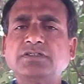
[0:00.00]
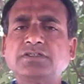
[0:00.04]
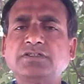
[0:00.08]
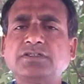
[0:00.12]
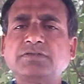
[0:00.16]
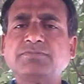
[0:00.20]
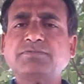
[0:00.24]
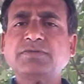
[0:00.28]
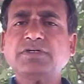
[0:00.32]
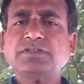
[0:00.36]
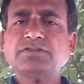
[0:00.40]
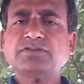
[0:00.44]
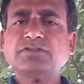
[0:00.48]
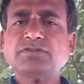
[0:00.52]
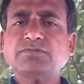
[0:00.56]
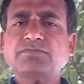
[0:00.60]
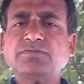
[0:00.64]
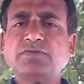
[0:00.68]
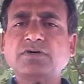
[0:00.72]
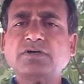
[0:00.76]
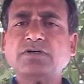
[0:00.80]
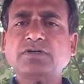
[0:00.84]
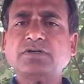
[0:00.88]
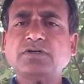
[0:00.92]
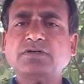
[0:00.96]
depends
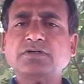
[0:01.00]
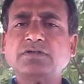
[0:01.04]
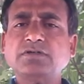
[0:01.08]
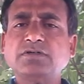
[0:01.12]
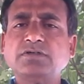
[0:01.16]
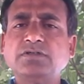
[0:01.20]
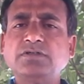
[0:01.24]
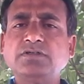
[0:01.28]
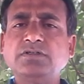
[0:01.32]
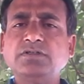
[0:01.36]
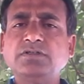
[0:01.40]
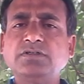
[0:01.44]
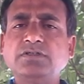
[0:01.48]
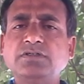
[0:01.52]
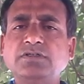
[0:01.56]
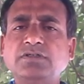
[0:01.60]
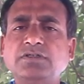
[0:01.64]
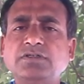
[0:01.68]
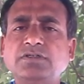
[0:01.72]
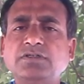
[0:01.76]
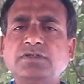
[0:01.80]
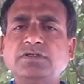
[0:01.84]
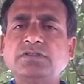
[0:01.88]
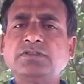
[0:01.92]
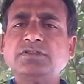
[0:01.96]
upon
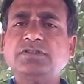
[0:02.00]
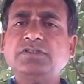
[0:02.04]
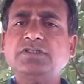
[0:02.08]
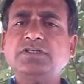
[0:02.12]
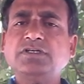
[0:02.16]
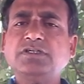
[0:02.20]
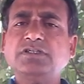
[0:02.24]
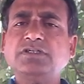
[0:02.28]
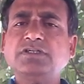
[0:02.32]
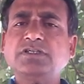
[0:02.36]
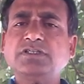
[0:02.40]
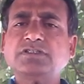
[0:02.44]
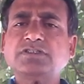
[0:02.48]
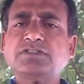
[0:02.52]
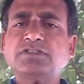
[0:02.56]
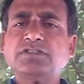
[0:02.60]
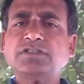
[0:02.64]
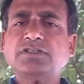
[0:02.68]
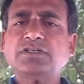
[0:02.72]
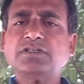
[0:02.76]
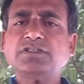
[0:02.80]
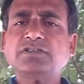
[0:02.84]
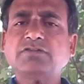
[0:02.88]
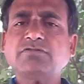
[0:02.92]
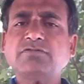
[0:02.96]
the
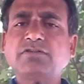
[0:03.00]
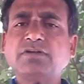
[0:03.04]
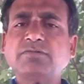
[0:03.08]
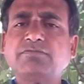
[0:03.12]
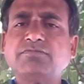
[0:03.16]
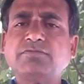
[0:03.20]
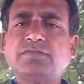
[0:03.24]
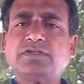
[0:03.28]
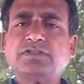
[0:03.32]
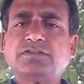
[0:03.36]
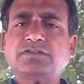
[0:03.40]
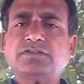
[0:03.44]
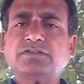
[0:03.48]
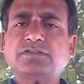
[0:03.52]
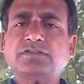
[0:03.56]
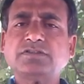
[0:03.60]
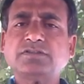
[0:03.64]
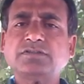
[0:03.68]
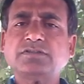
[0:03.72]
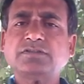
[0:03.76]
industrial development.